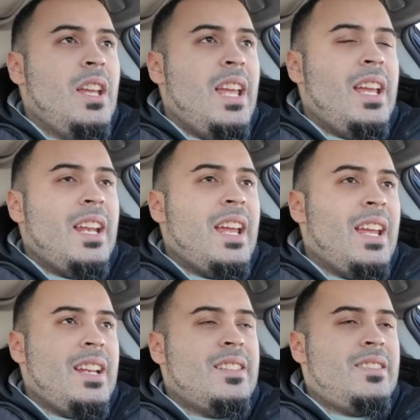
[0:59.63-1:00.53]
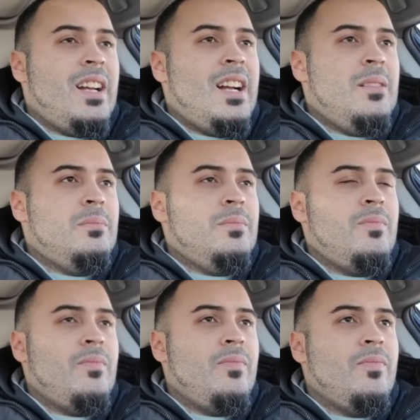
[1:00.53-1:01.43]
it is,
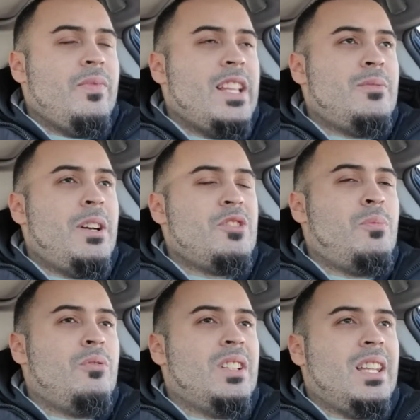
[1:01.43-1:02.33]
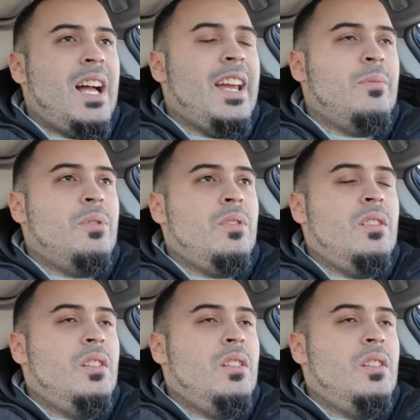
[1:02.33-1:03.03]
it's much more reliable,